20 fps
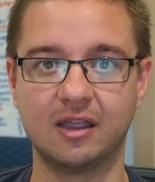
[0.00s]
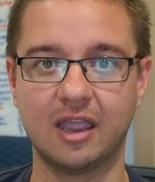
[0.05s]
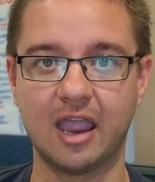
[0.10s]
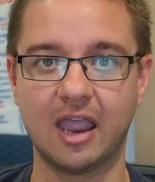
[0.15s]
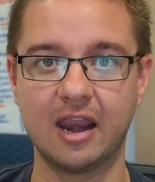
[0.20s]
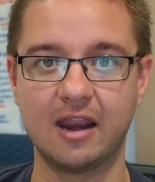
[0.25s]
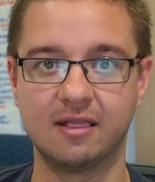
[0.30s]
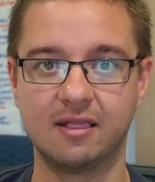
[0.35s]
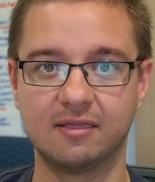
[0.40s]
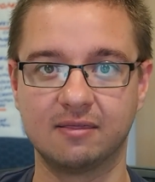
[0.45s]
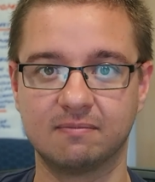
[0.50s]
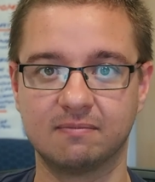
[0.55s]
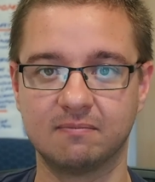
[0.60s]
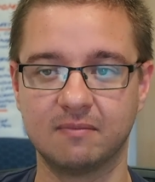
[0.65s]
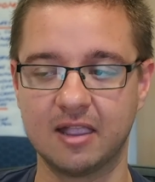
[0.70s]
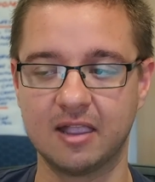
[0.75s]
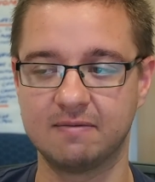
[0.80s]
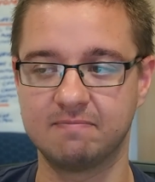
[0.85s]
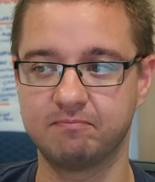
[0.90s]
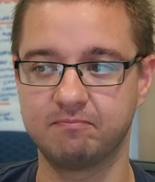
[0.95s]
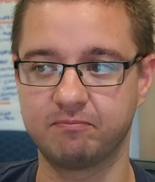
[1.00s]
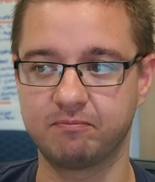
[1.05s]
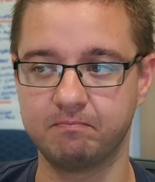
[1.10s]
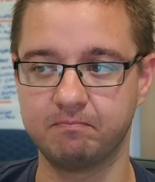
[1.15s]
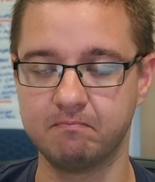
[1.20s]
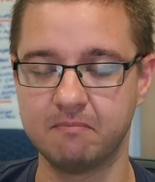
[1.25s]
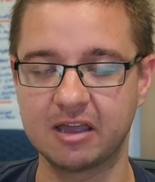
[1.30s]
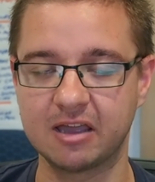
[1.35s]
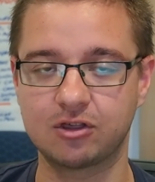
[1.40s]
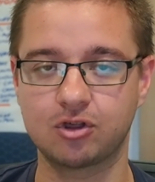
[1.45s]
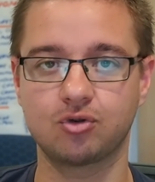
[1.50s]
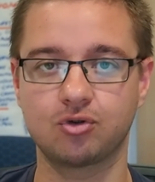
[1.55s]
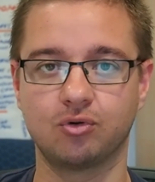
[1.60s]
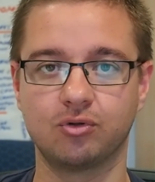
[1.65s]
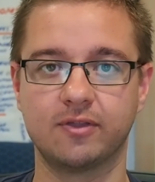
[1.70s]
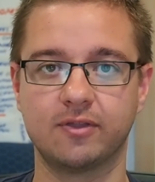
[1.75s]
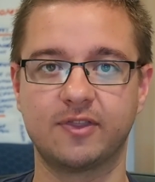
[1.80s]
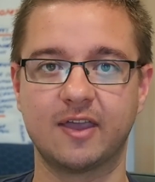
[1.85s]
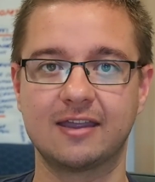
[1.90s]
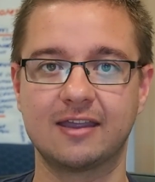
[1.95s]
and it makes sure
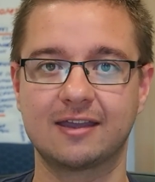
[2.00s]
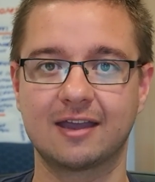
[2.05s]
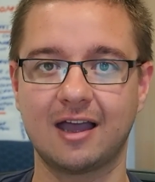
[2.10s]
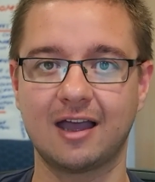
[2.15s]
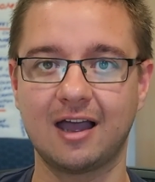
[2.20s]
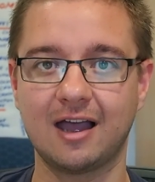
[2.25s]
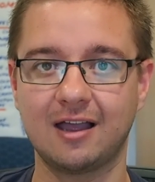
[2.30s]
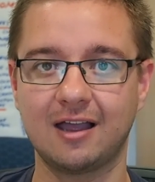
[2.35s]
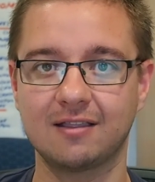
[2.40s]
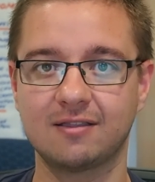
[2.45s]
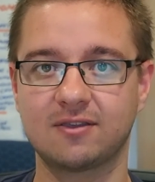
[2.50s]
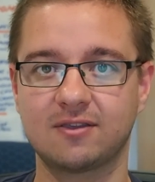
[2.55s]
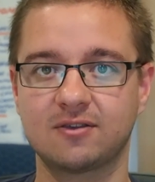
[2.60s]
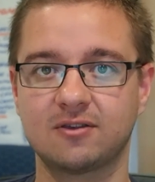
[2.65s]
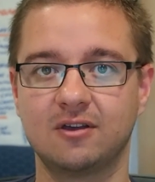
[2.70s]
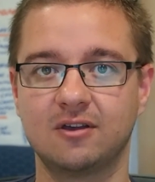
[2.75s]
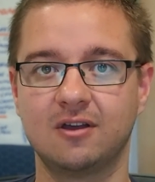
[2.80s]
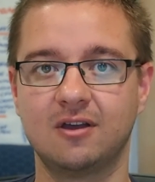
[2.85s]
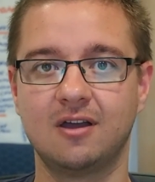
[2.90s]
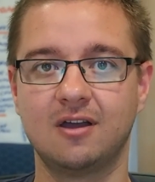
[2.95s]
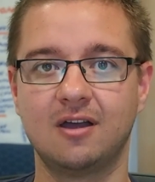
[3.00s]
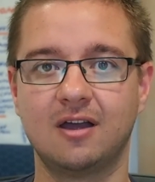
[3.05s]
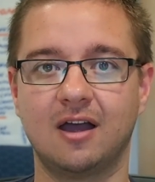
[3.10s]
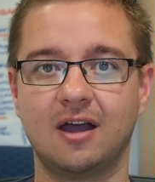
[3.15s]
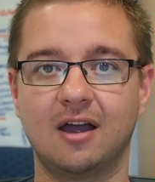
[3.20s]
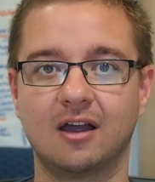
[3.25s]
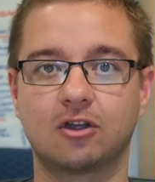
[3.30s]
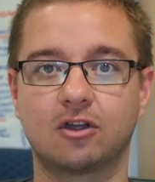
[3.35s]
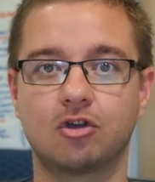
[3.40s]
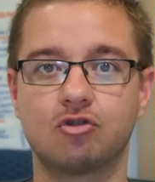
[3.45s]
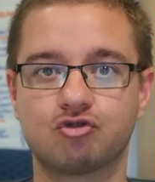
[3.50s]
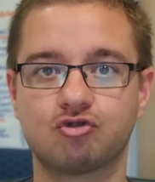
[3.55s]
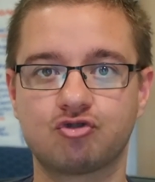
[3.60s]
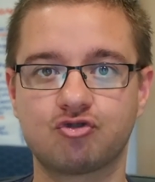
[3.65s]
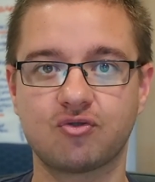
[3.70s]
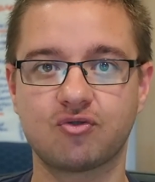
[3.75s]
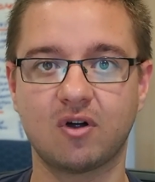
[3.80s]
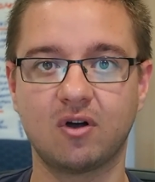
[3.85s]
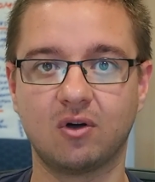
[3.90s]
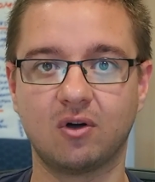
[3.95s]
that they can't
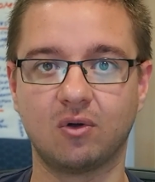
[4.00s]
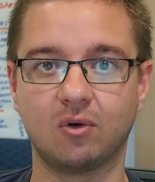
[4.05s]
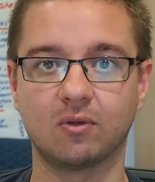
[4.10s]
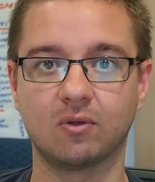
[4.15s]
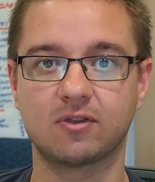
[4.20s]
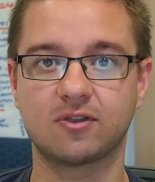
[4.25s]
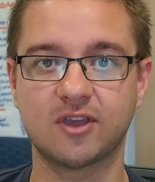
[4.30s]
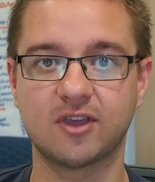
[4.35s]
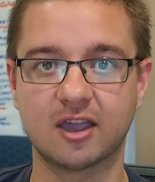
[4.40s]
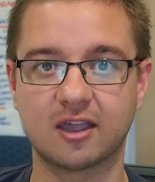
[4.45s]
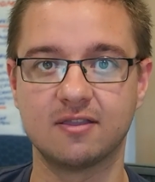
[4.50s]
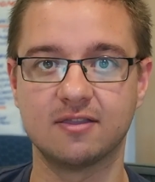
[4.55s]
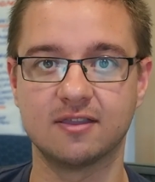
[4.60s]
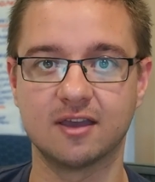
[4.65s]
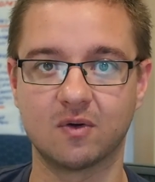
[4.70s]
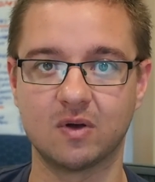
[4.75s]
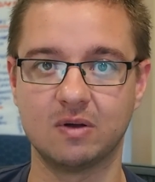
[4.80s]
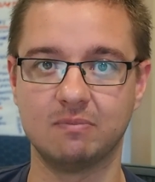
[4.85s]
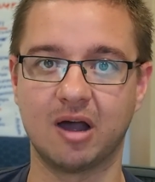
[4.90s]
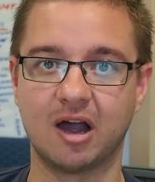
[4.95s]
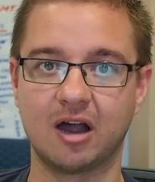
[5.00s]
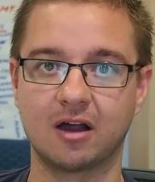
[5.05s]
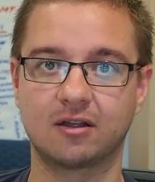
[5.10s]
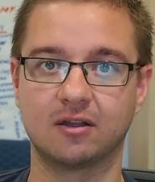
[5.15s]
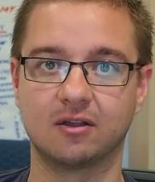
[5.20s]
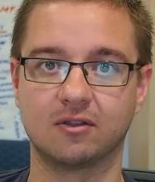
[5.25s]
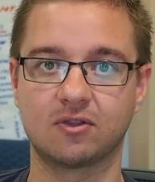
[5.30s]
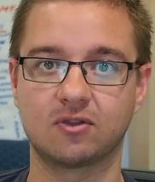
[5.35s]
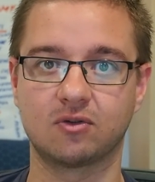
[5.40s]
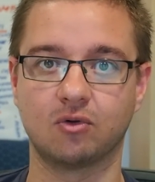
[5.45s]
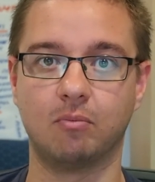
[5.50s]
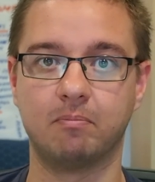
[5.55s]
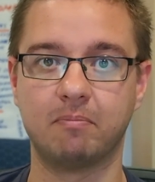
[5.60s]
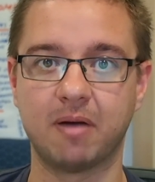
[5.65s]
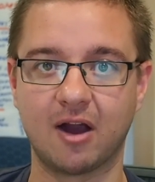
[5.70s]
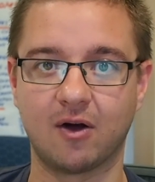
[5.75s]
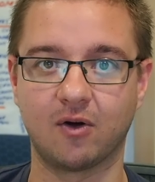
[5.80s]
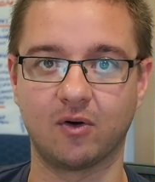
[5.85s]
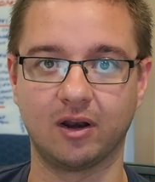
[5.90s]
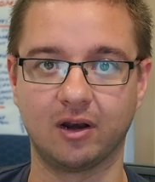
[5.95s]
control secondary markets or
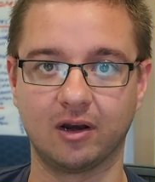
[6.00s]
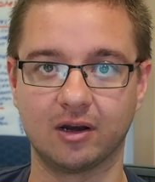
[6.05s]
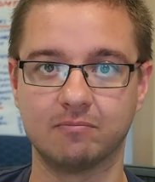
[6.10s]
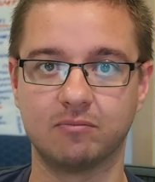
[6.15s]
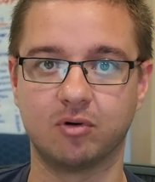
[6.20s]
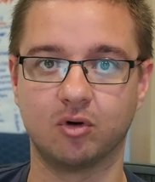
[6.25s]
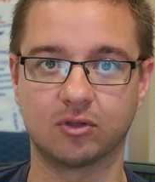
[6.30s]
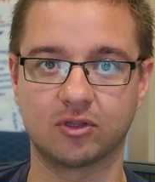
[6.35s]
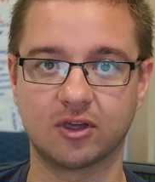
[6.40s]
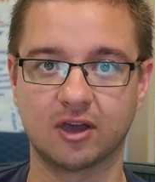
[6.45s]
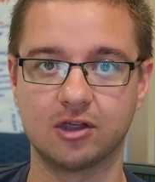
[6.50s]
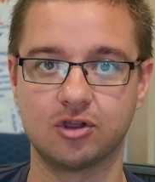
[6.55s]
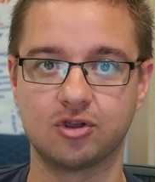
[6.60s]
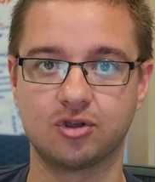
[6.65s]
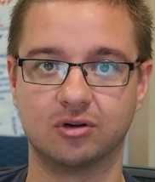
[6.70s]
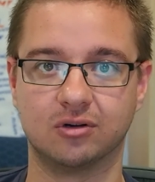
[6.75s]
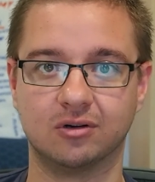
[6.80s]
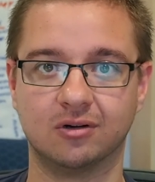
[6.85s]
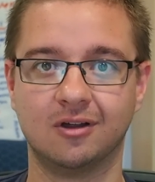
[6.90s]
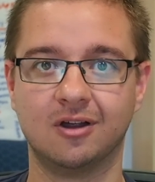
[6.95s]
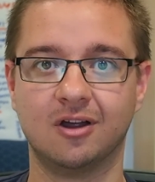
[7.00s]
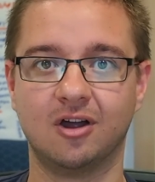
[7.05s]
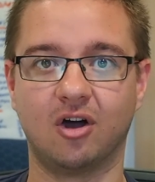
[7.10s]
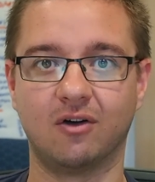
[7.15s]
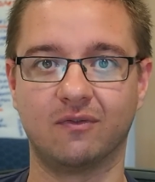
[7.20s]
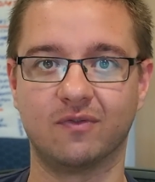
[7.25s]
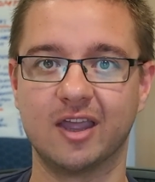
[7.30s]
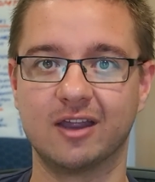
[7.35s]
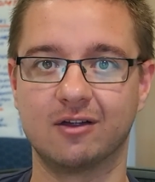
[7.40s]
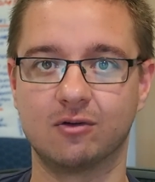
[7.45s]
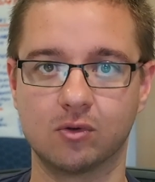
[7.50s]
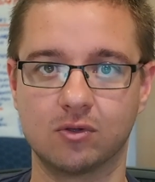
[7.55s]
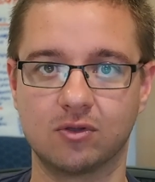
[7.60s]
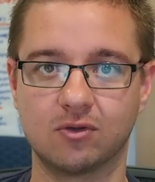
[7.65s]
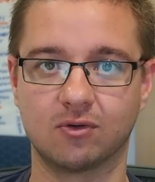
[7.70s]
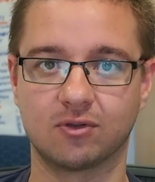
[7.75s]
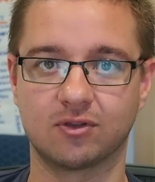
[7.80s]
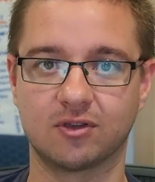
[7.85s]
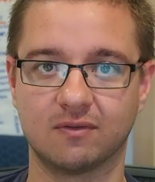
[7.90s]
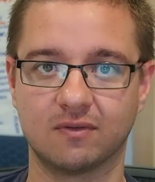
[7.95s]
parallel importation of their goods
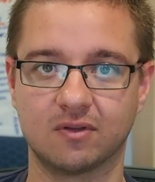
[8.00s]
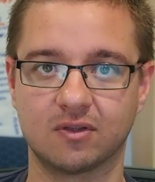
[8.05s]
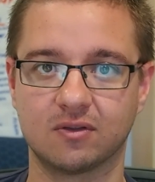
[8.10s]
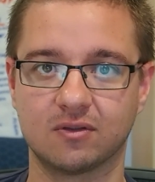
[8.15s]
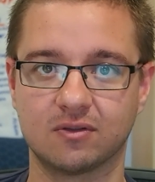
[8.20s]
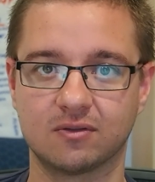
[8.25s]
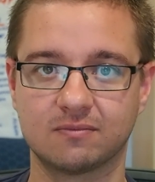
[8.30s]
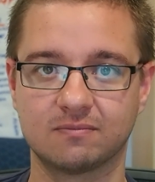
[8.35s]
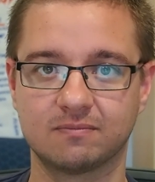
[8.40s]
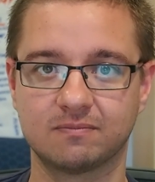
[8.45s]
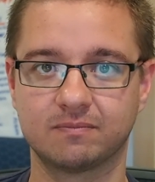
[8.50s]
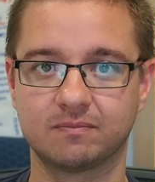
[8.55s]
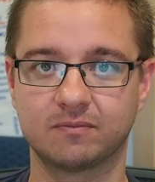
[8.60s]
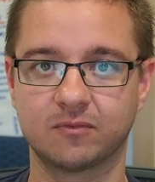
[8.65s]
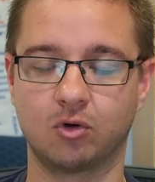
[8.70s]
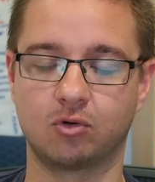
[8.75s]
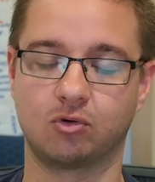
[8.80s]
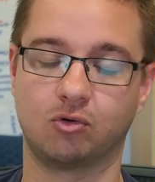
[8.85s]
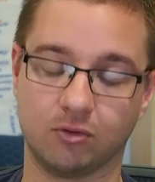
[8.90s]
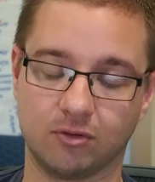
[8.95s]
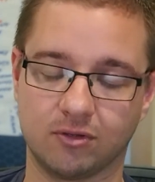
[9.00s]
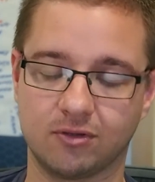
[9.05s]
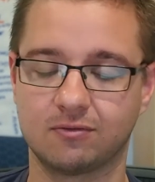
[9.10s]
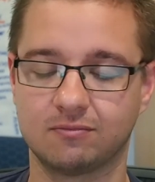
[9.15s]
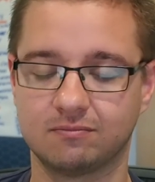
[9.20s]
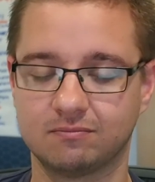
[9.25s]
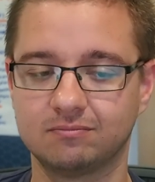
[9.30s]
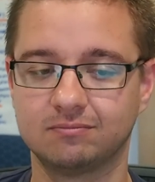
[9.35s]
or services, or goods.